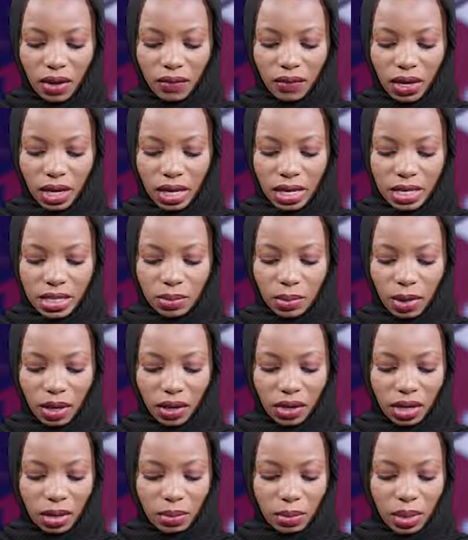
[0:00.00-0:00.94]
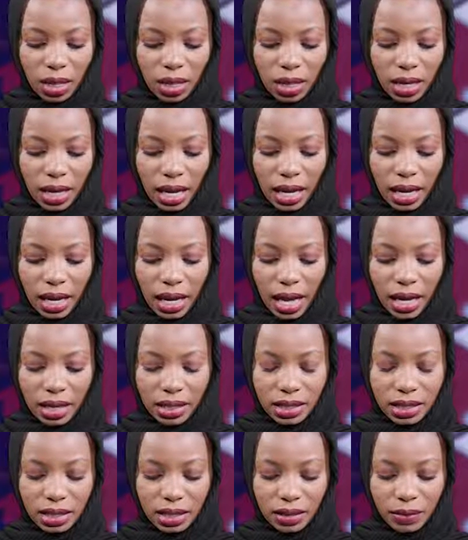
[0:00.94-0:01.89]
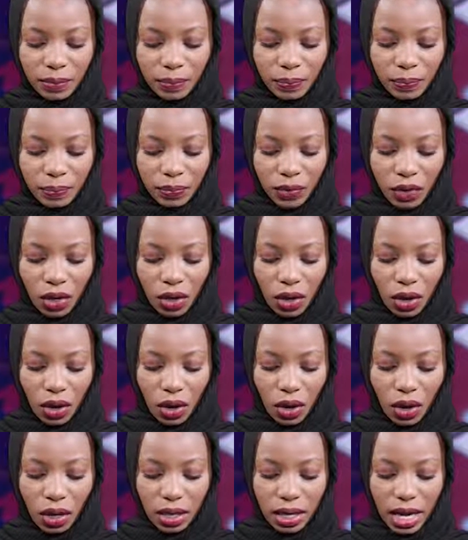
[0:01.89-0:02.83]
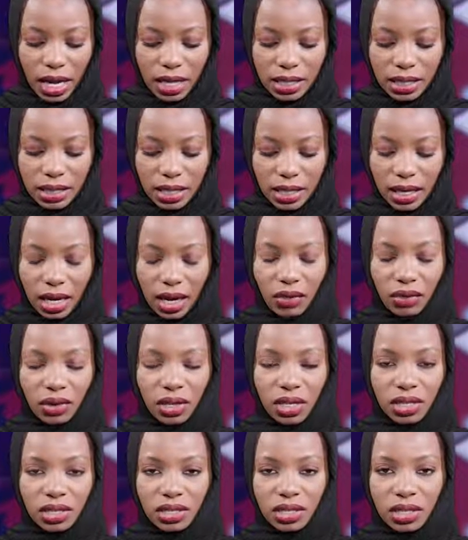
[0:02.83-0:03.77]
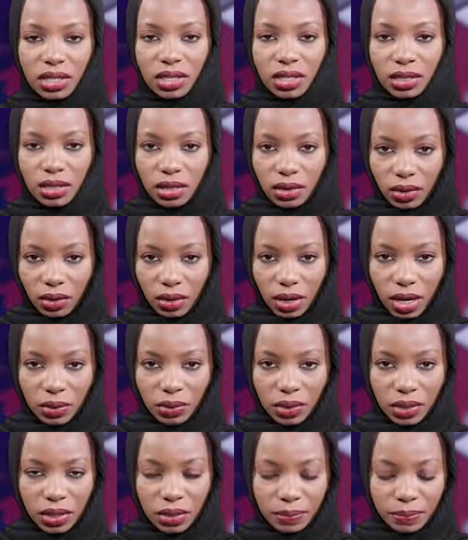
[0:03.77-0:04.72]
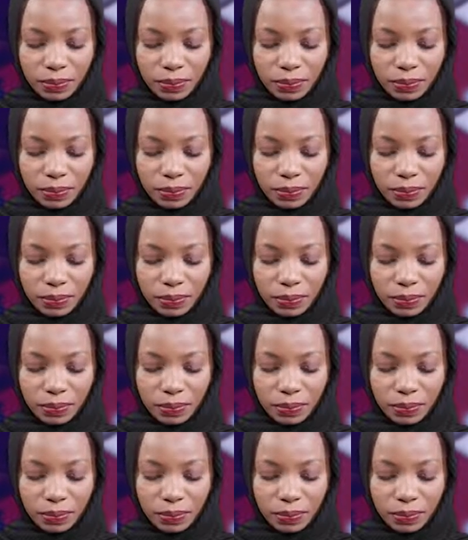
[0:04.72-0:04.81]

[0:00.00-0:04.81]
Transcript: violence by criminal gang acting on ethnic and religious ground.